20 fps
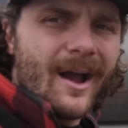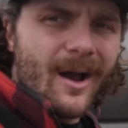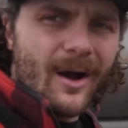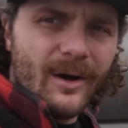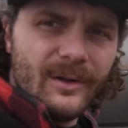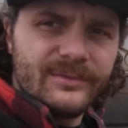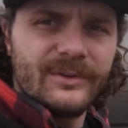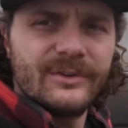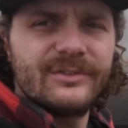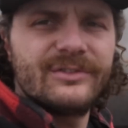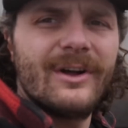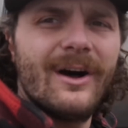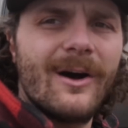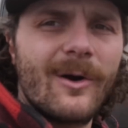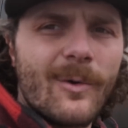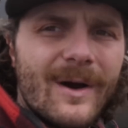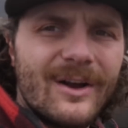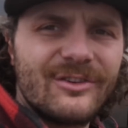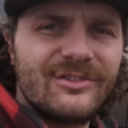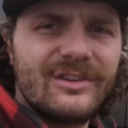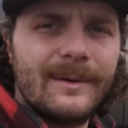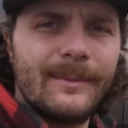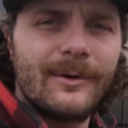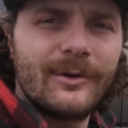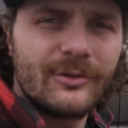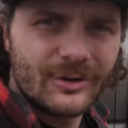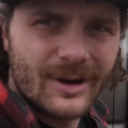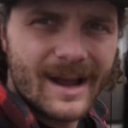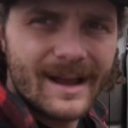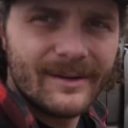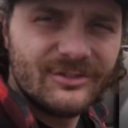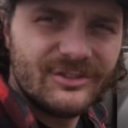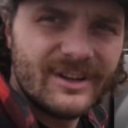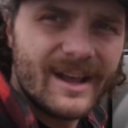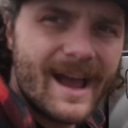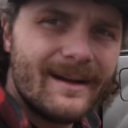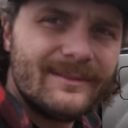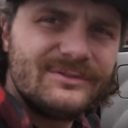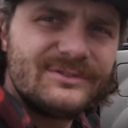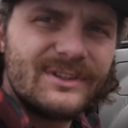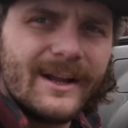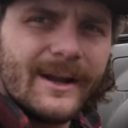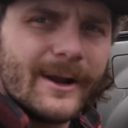also saw a question about drive shafts.